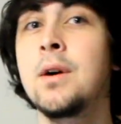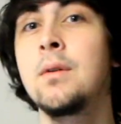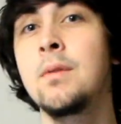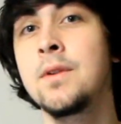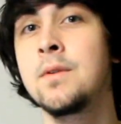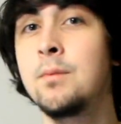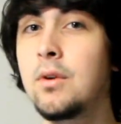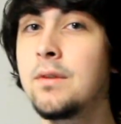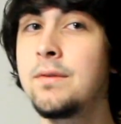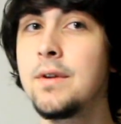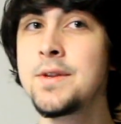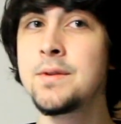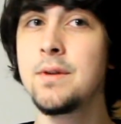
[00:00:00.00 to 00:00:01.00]
but what's more
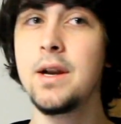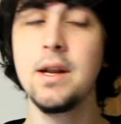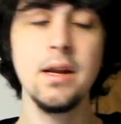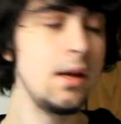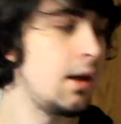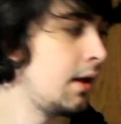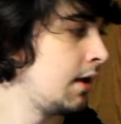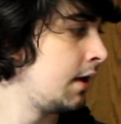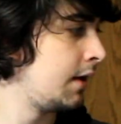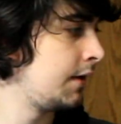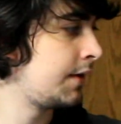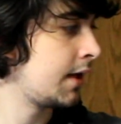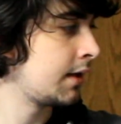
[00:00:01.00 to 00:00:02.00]
frustrating
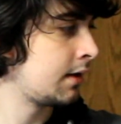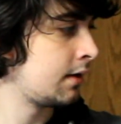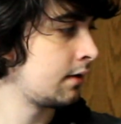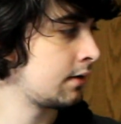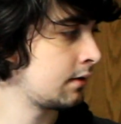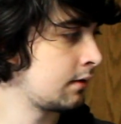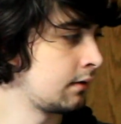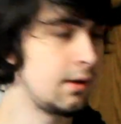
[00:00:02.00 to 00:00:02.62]
is that the